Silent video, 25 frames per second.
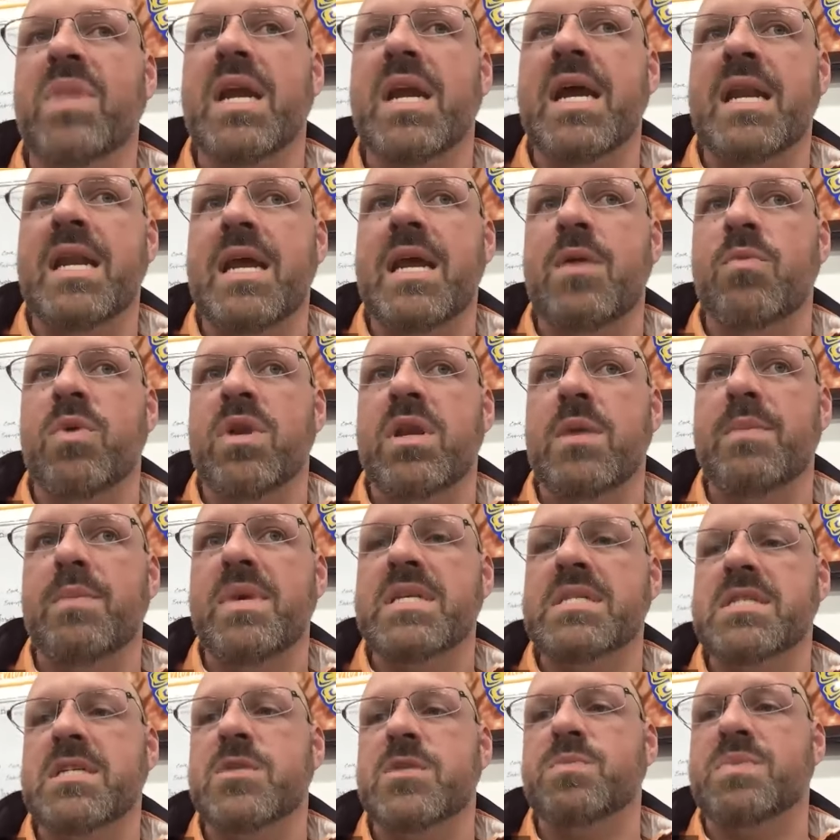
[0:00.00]
And then when the
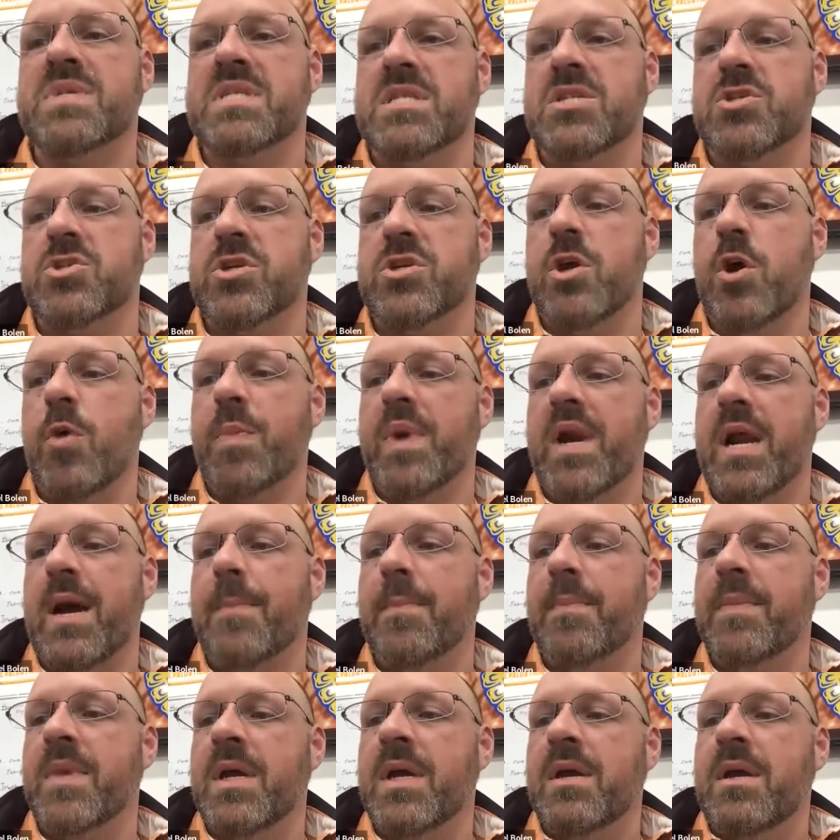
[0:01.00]
business position opened
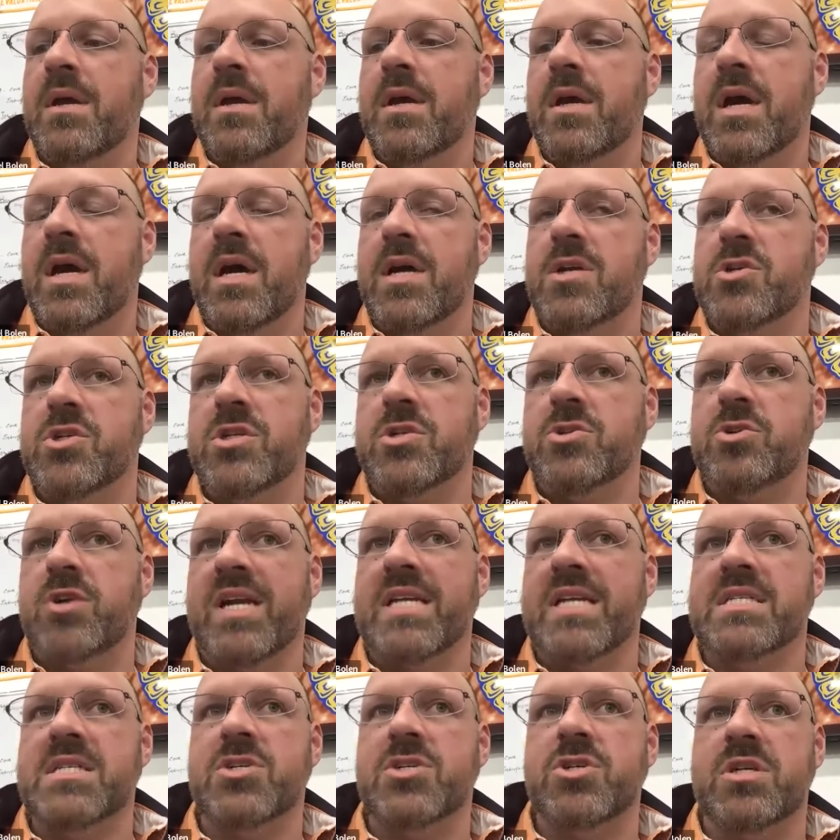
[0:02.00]
up, she
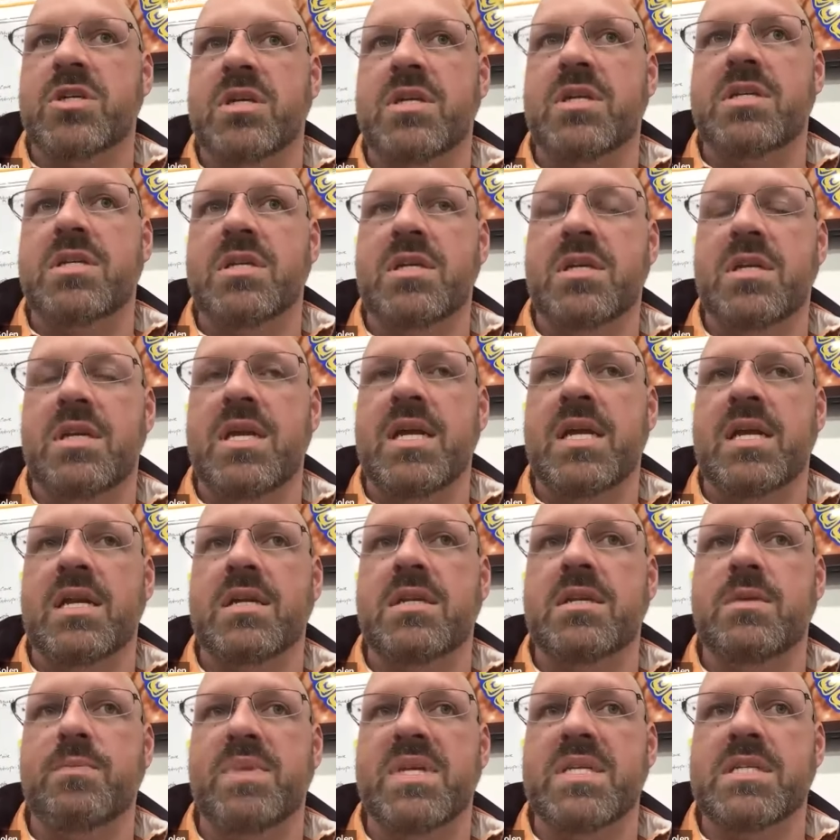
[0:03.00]
transitioned
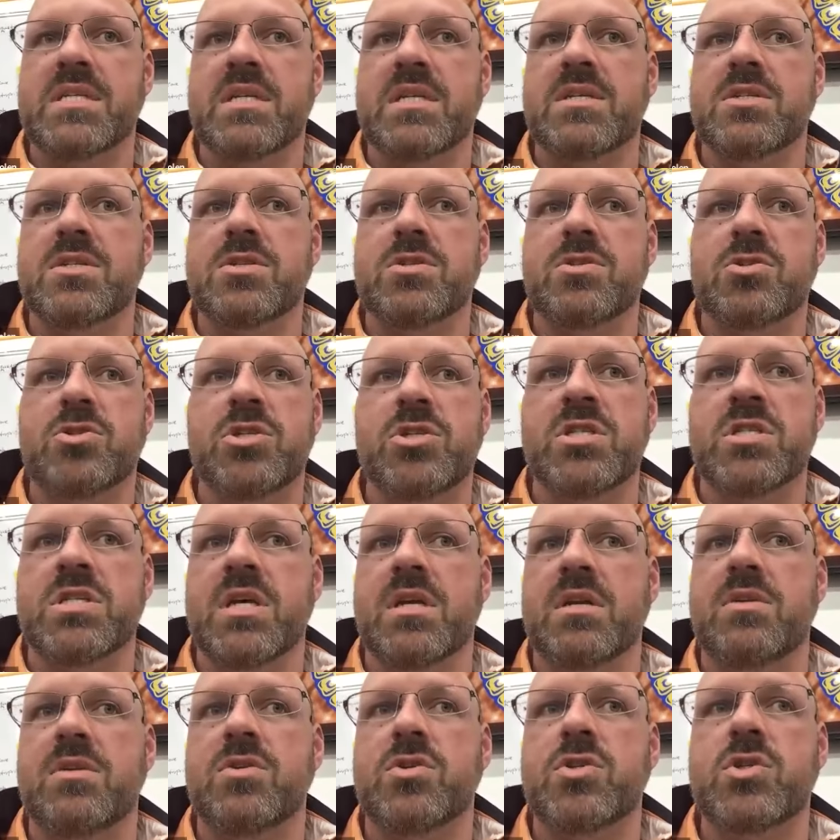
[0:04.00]
into business. She's
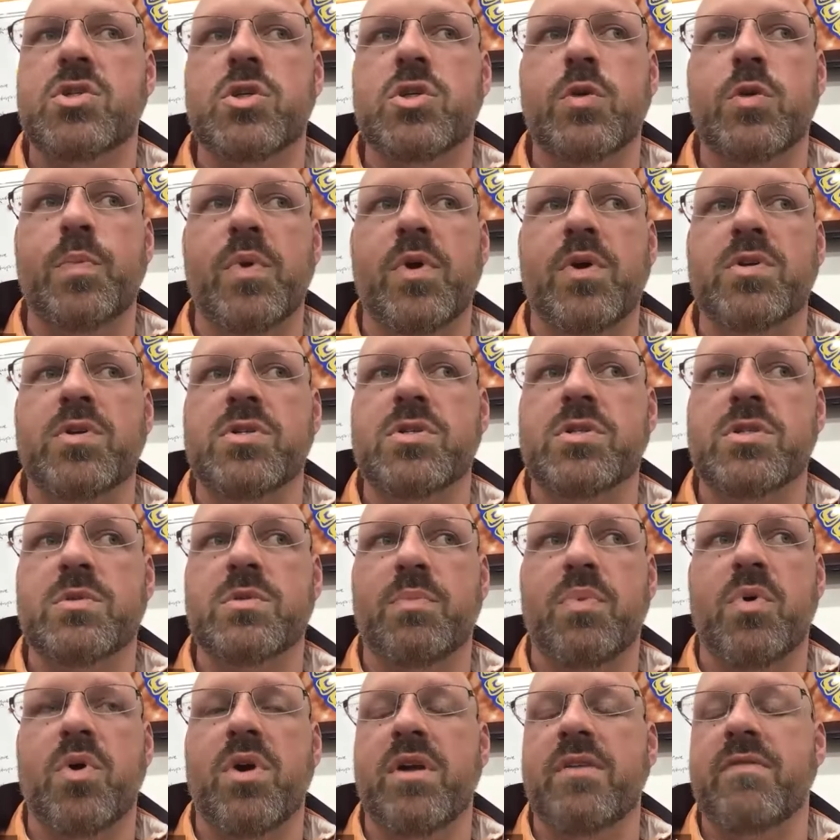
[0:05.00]
a super
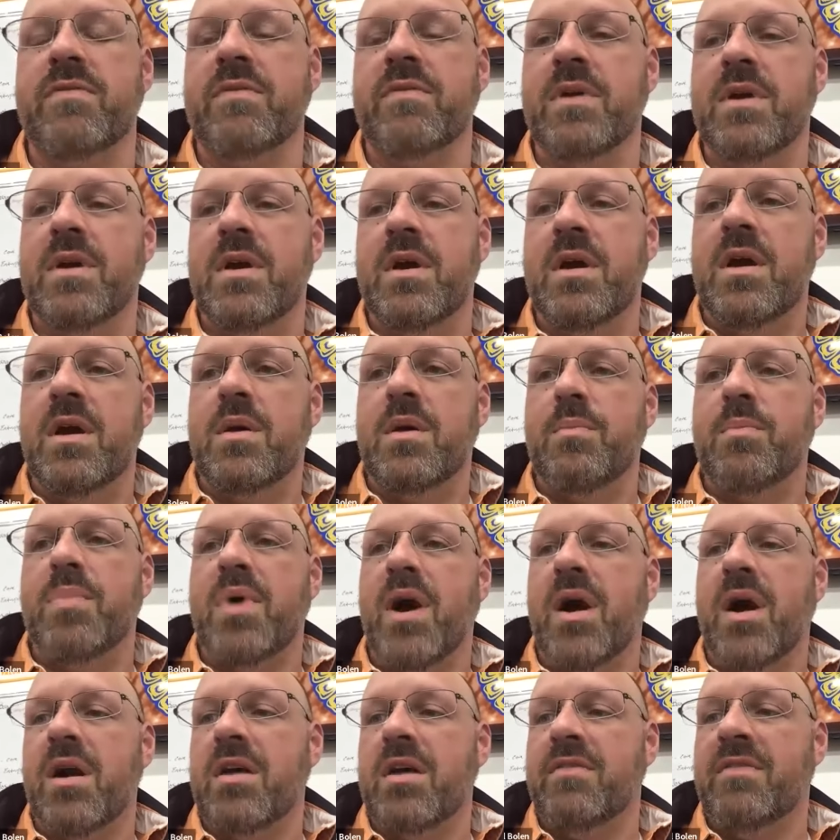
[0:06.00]
supportive
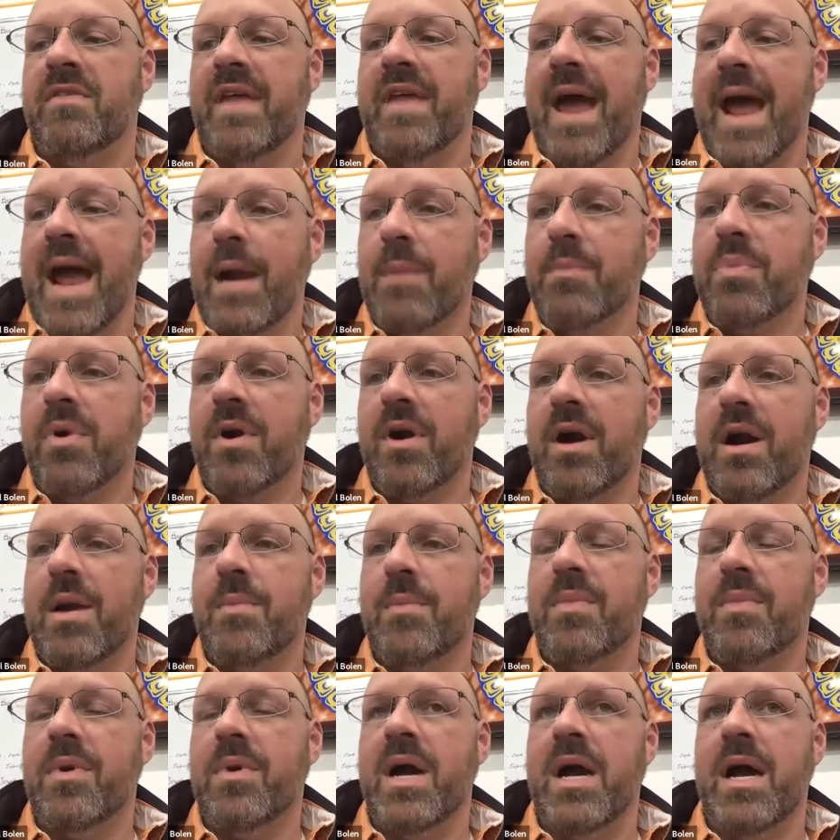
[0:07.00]
part of the ag
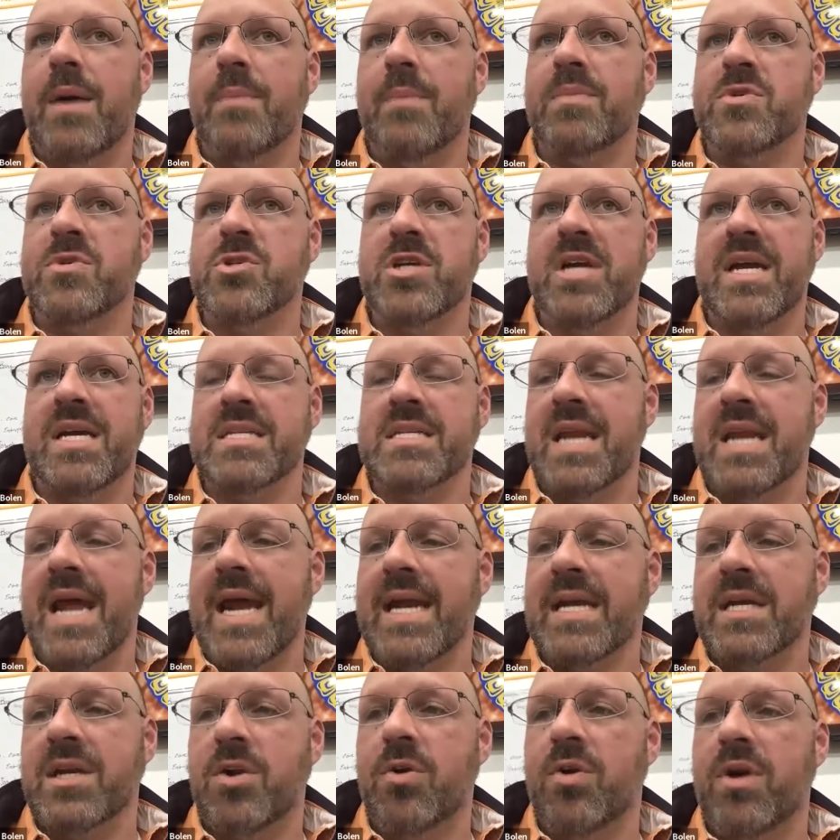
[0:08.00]
program. She has an
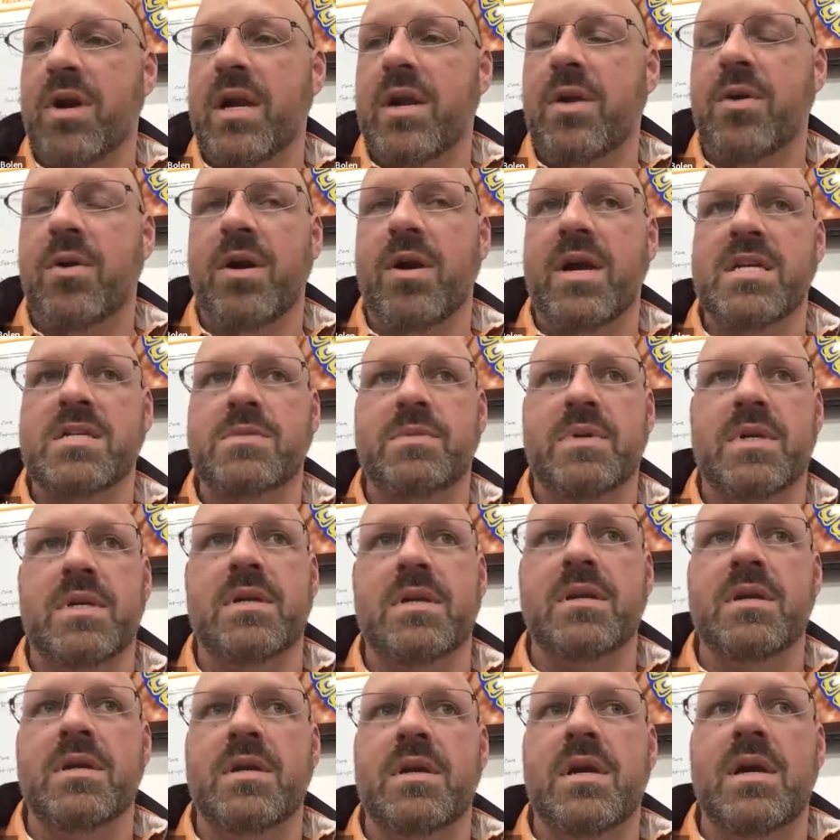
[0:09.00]
ag degree. Her
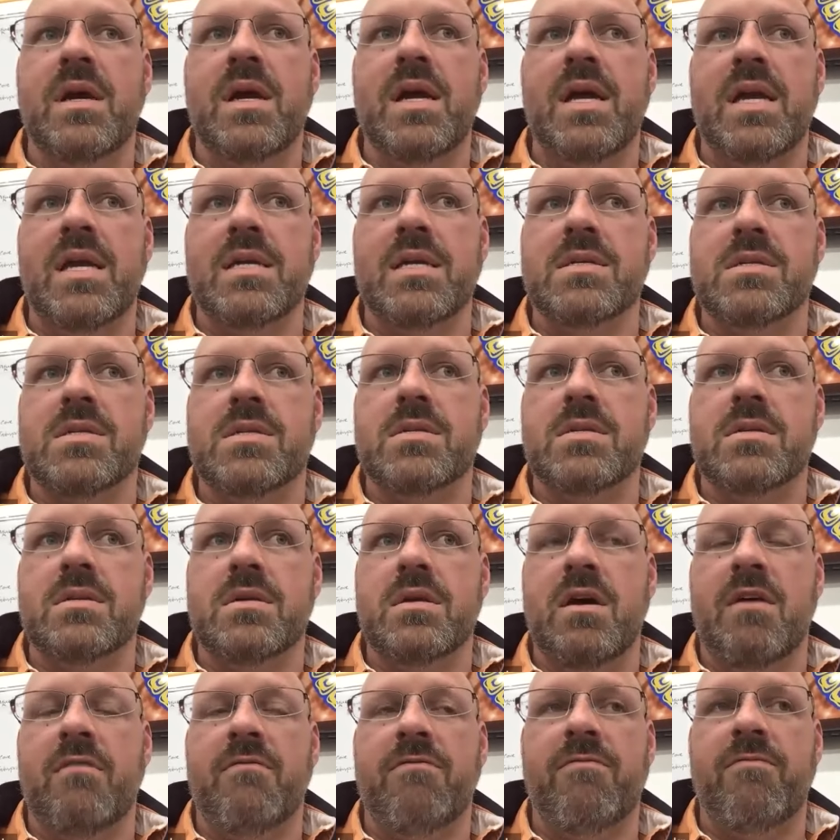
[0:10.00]
husband is
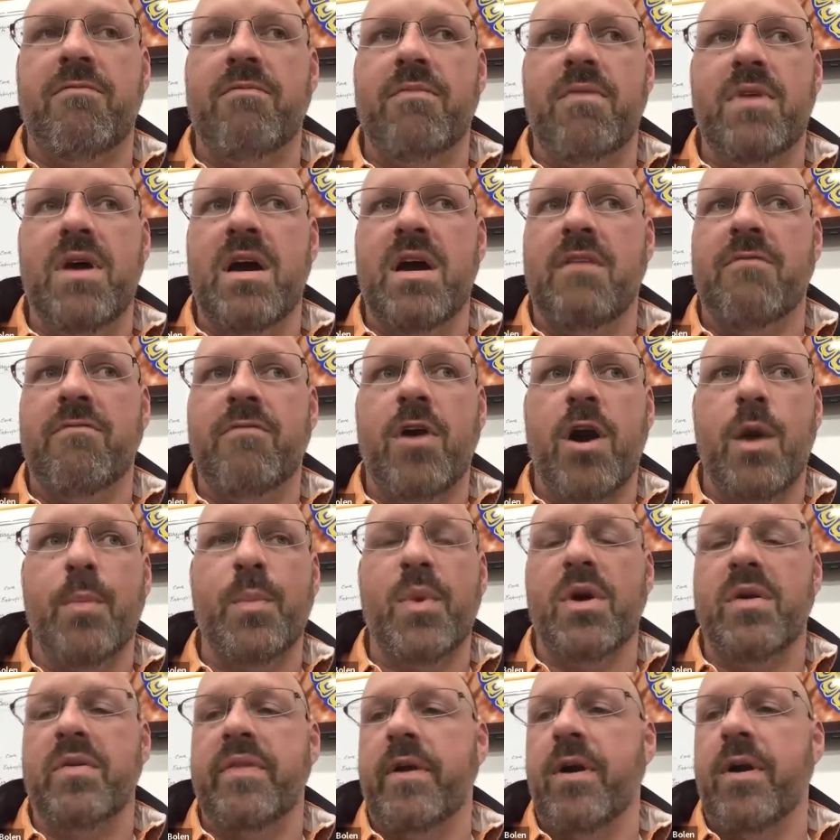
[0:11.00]
a
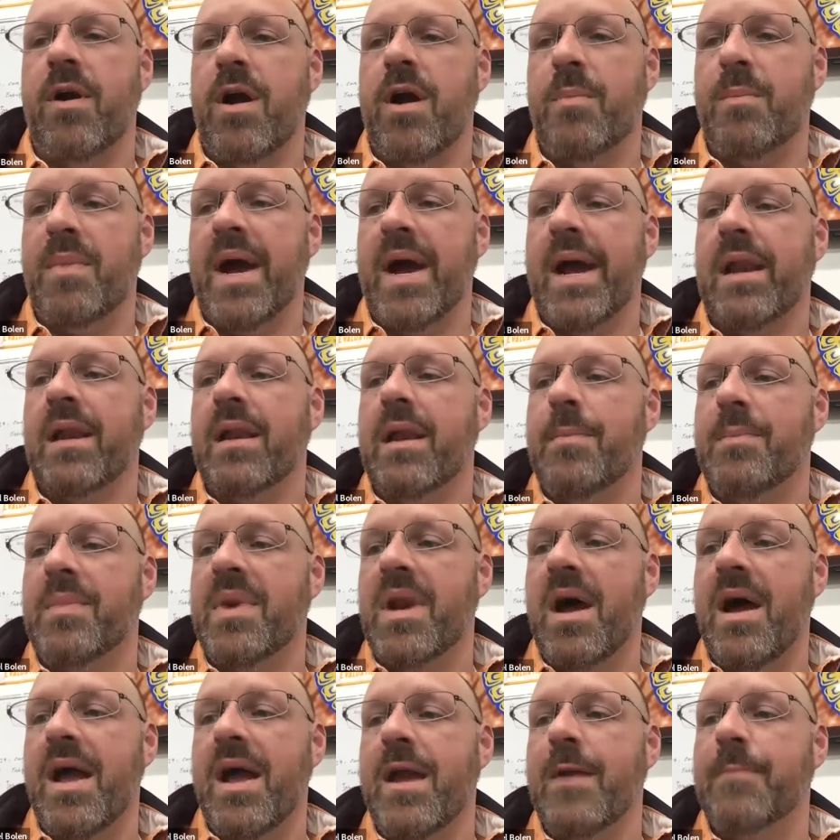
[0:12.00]
farmer that are on my
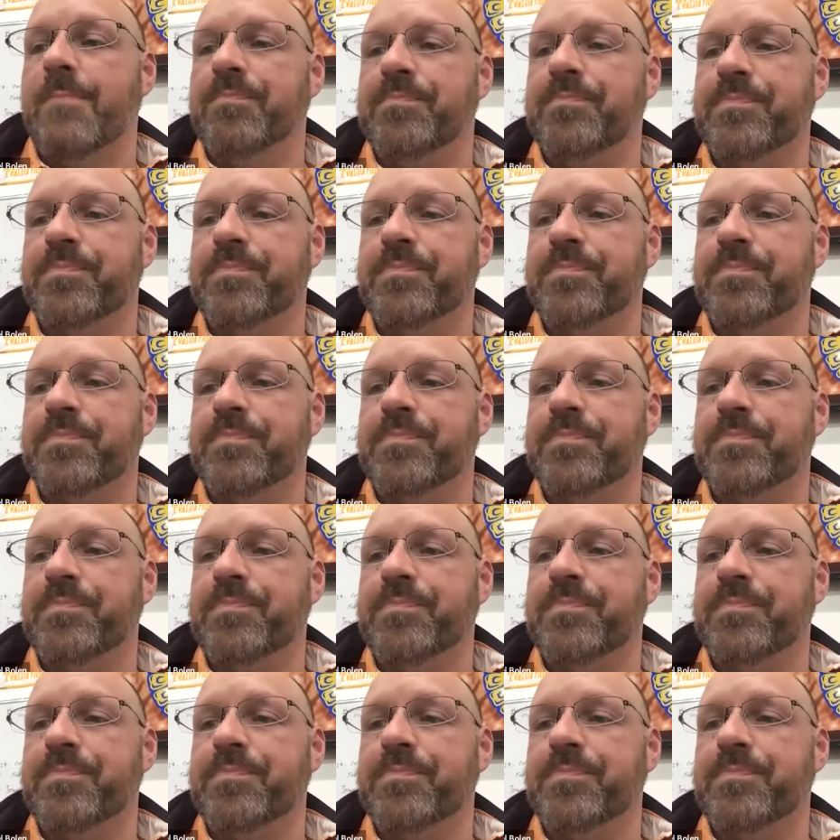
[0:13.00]
alumni.